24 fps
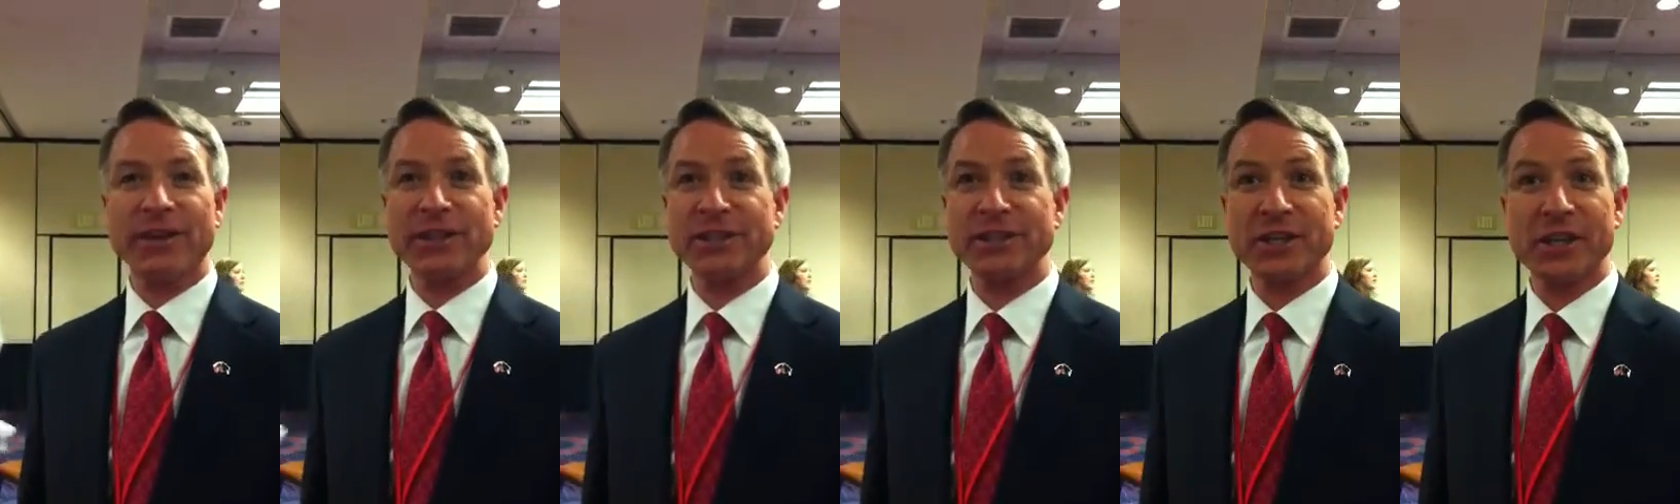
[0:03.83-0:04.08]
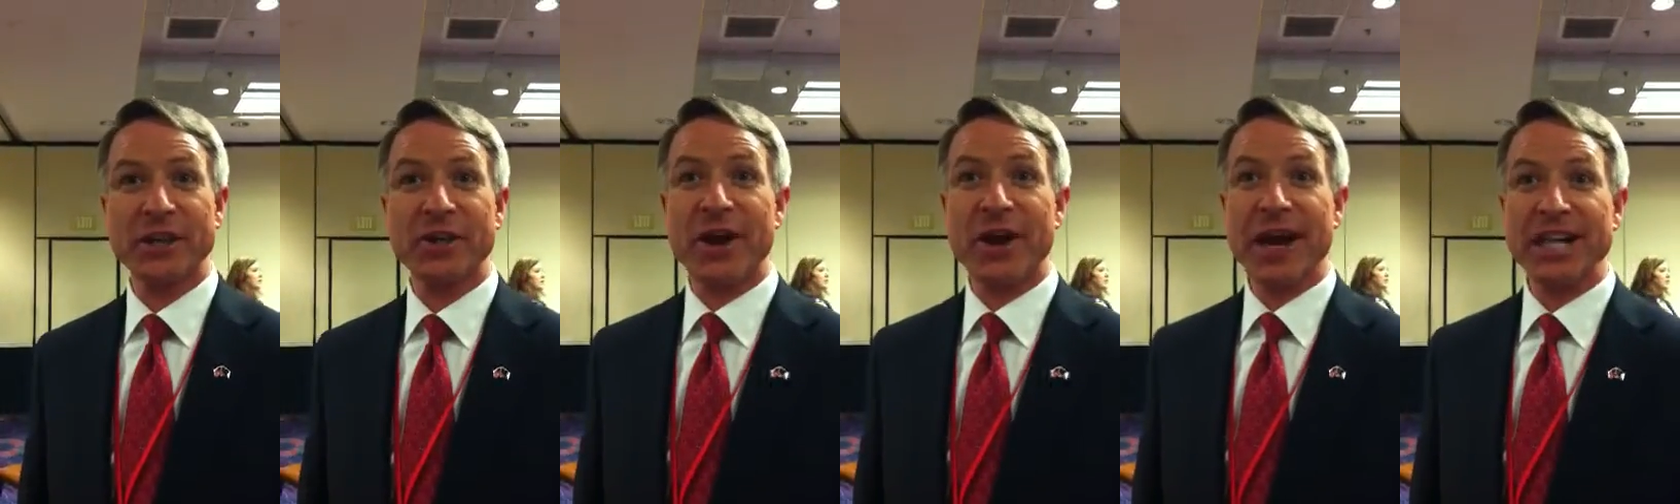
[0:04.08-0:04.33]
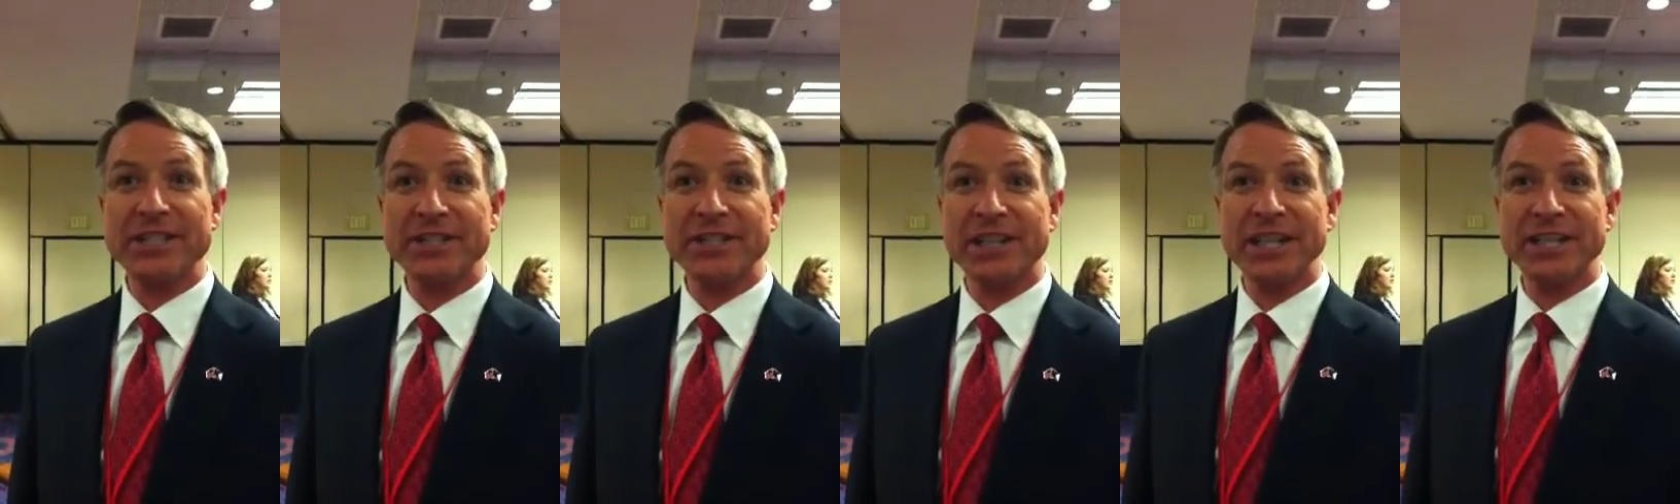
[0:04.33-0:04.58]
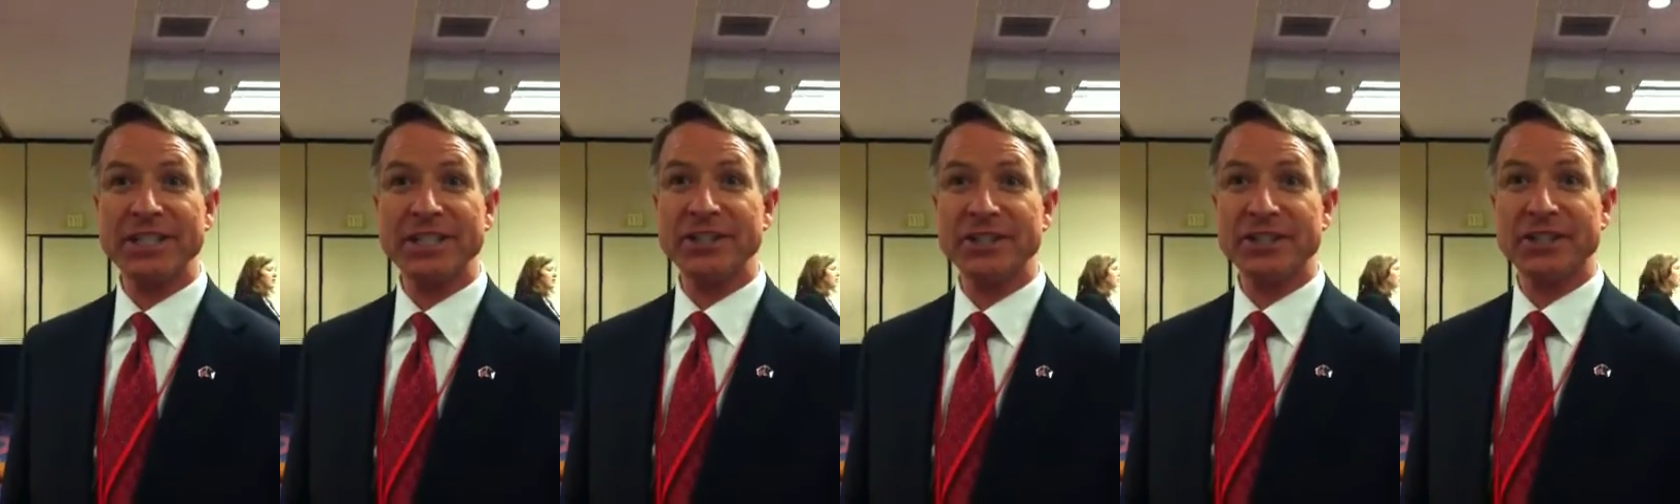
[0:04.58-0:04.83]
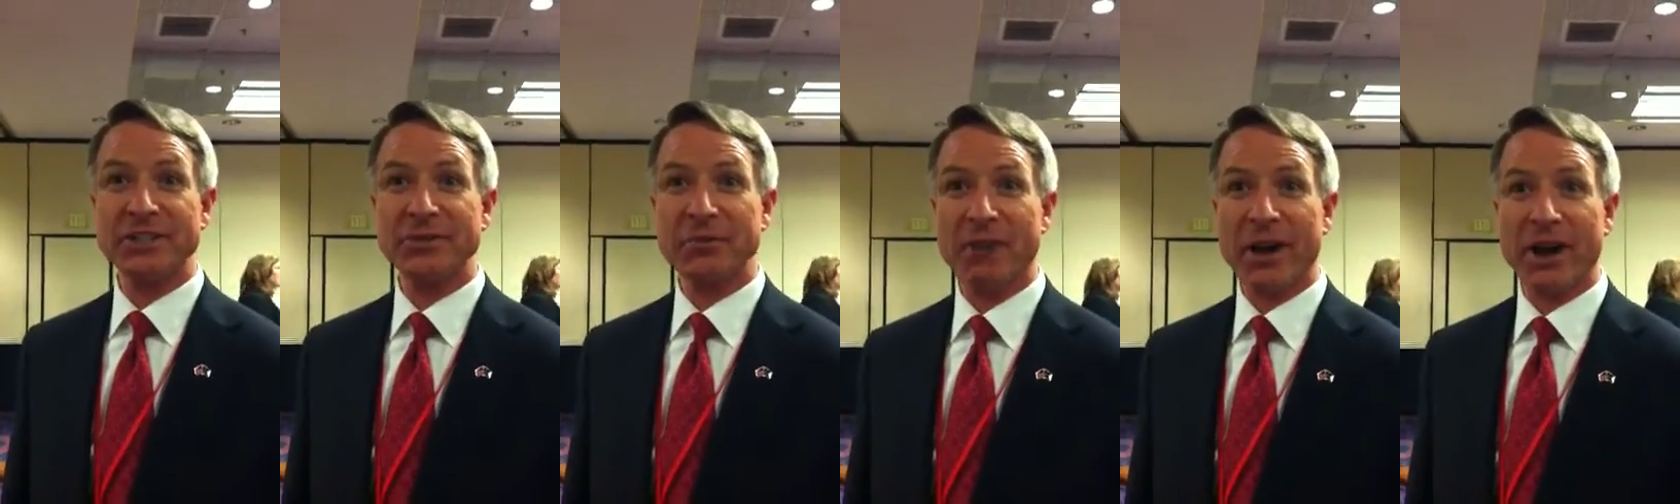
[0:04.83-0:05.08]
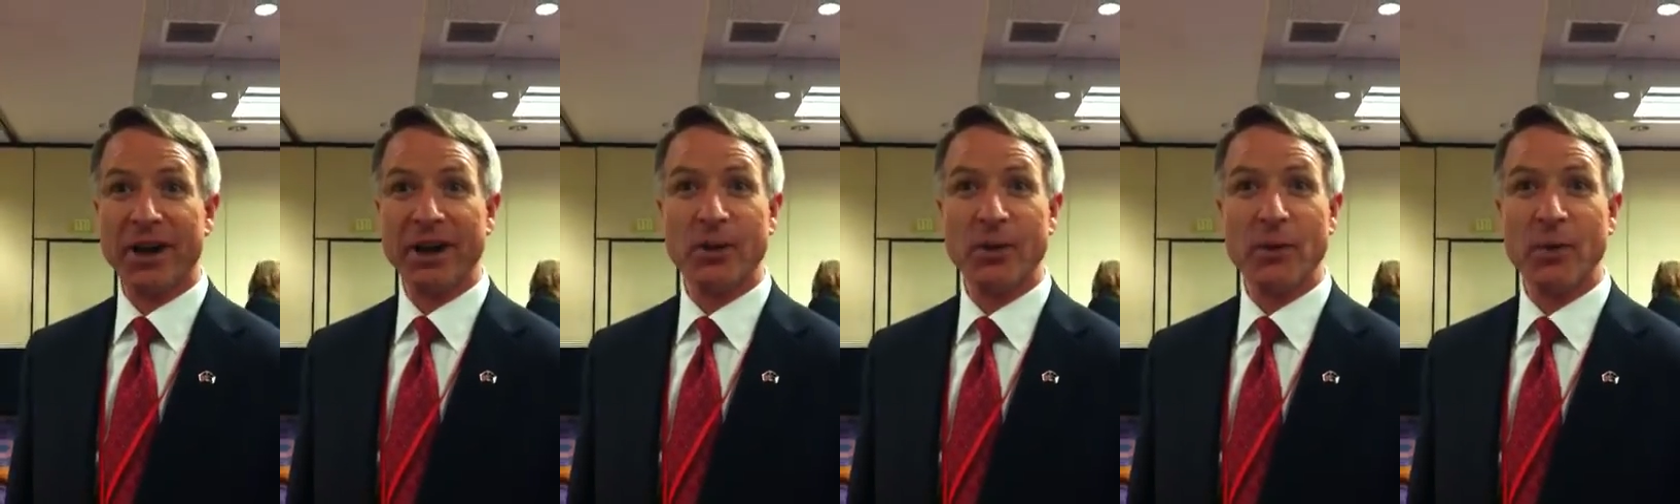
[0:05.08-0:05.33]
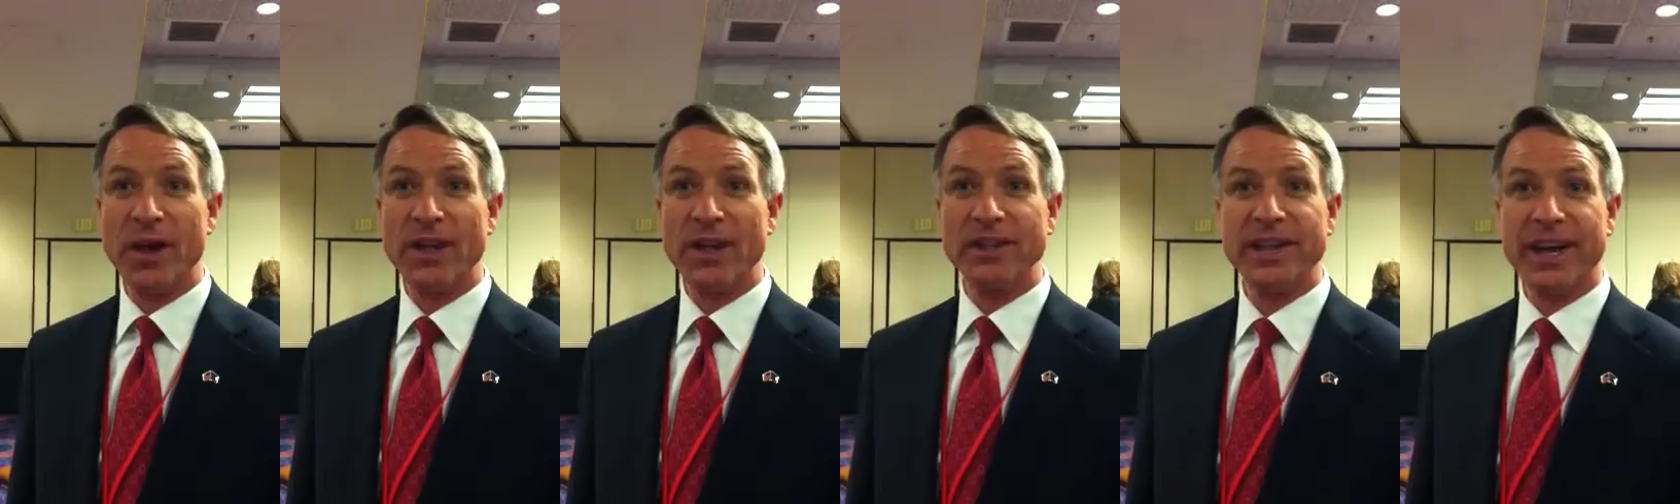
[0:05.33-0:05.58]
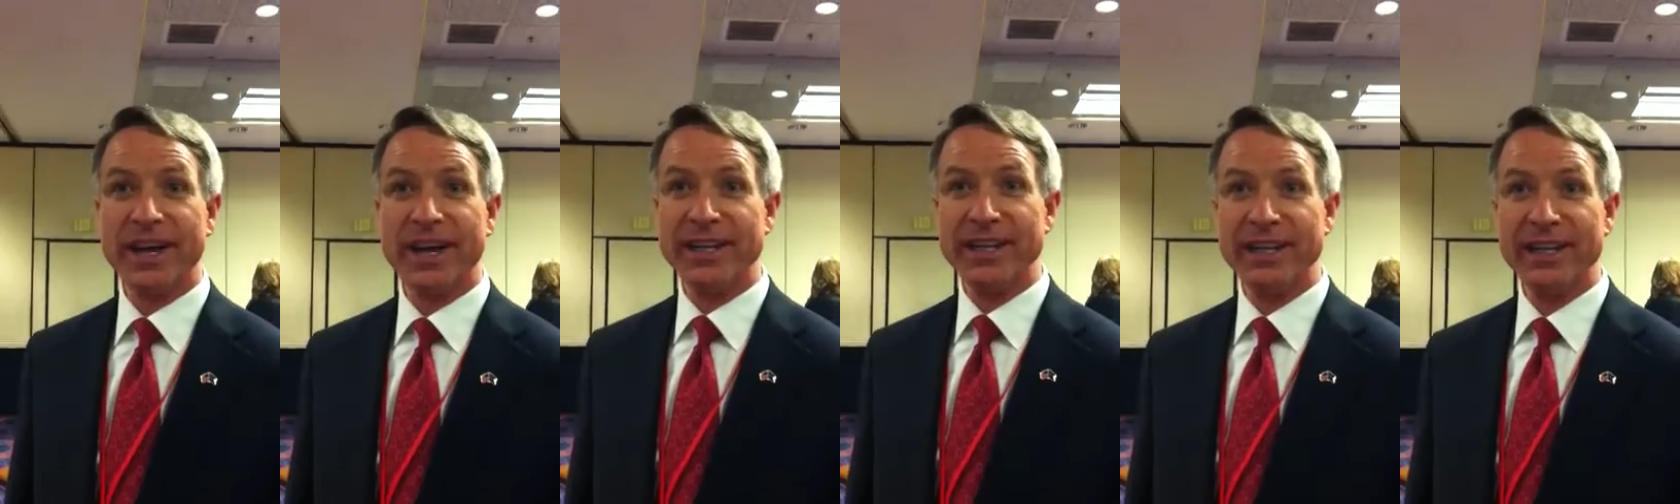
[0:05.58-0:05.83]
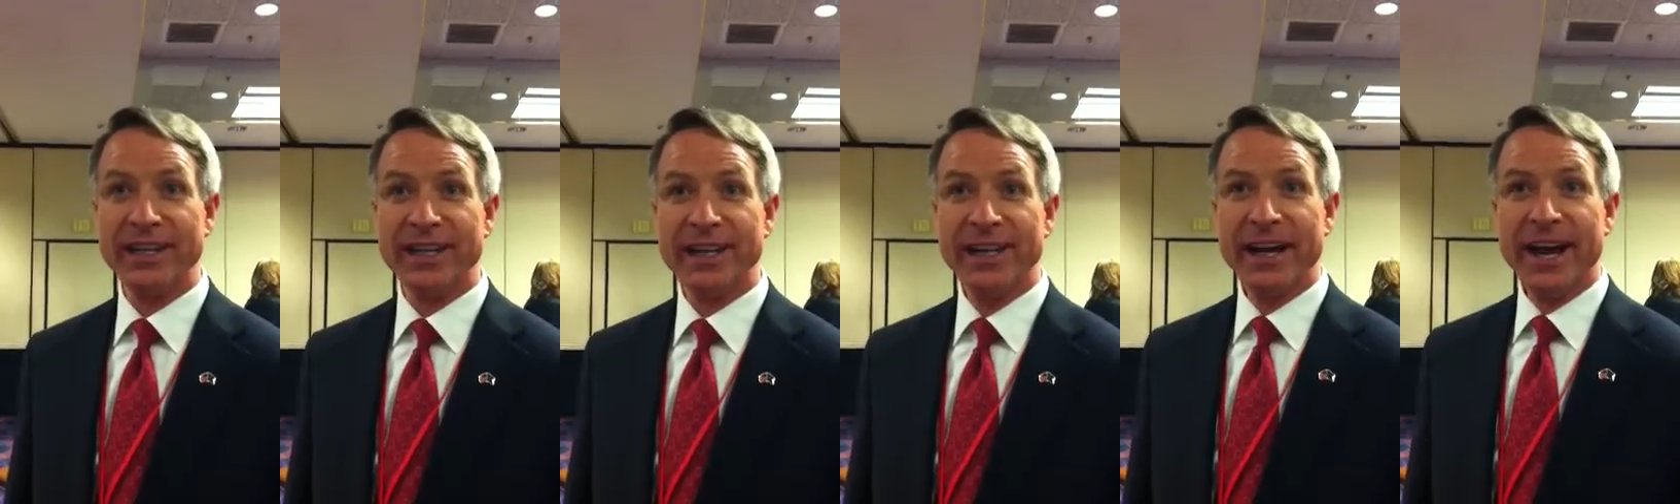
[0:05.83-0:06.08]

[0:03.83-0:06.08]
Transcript: First, congratulations to Mark. Well done.